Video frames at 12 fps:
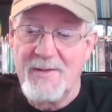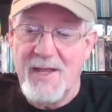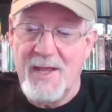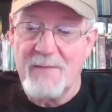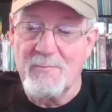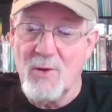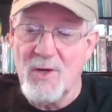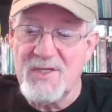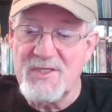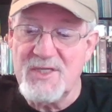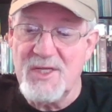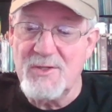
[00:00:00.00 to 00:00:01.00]
and Marc
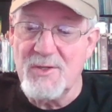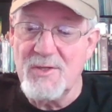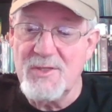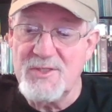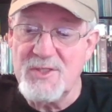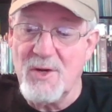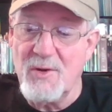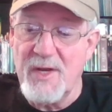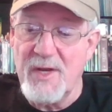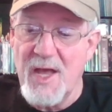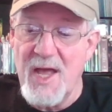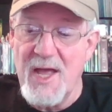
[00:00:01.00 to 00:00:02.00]
Senter,
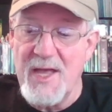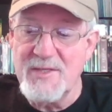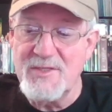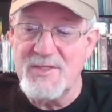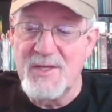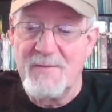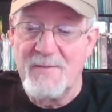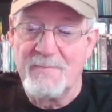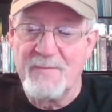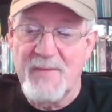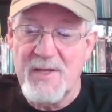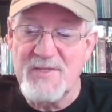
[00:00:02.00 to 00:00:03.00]
Starry Eyes,
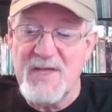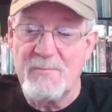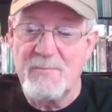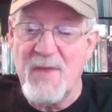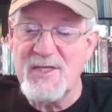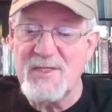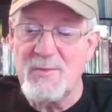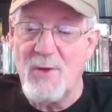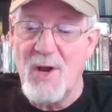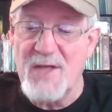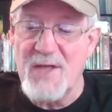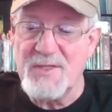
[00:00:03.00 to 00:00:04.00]
is a
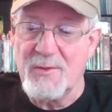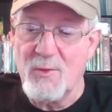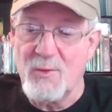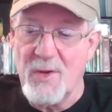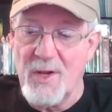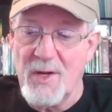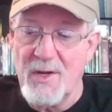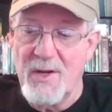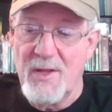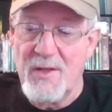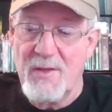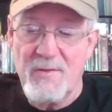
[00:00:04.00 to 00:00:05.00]
mesmerizing thriller
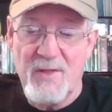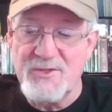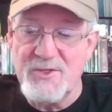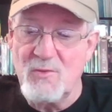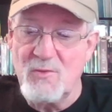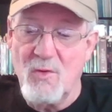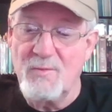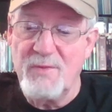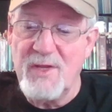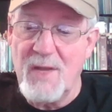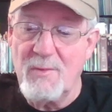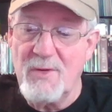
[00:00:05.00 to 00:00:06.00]
that you won't
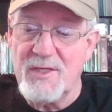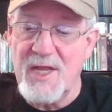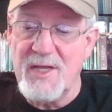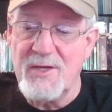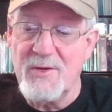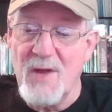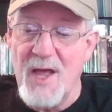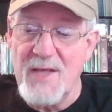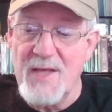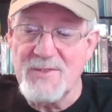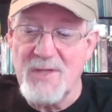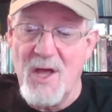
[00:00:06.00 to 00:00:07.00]
be able to take your
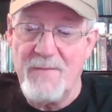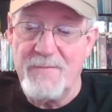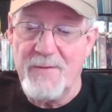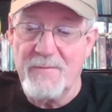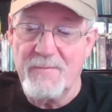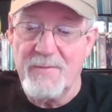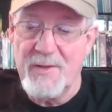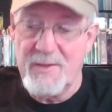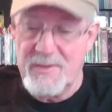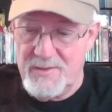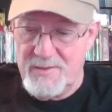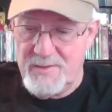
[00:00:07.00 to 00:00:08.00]
eyes off of.
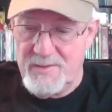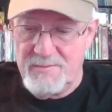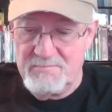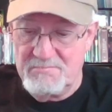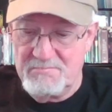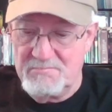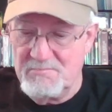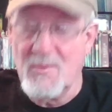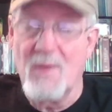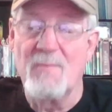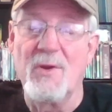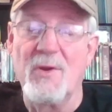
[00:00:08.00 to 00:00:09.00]

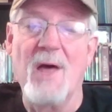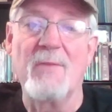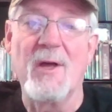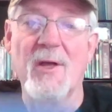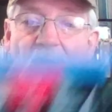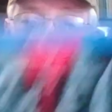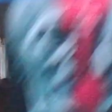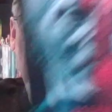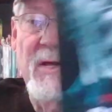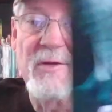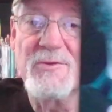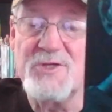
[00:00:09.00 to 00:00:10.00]
Put out by
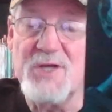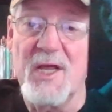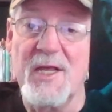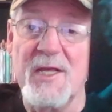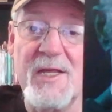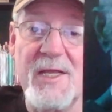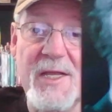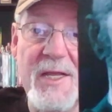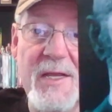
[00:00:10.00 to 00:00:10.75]
RLJE.